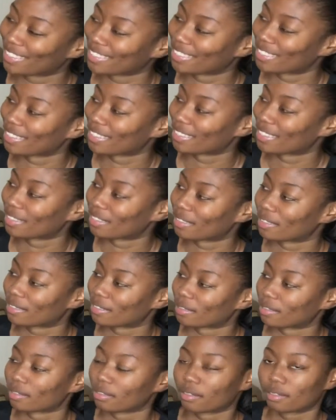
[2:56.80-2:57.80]

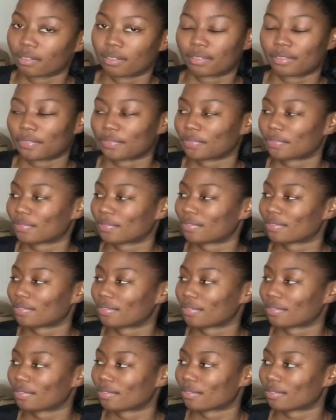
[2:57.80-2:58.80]

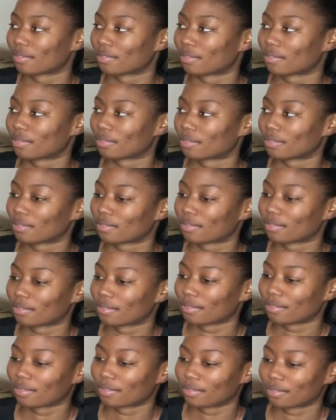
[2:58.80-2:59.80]

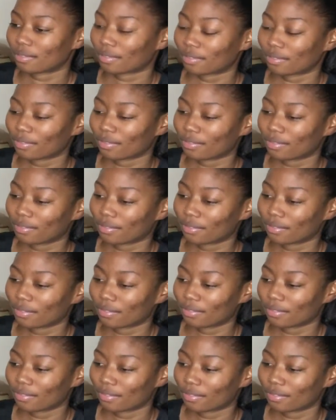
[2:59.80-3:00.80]

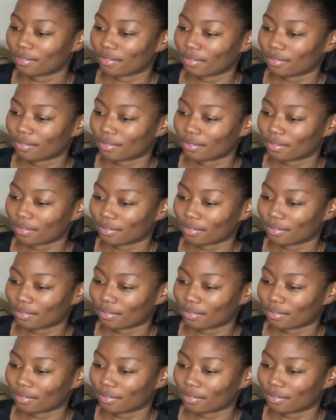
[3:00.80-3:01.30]
[no speech]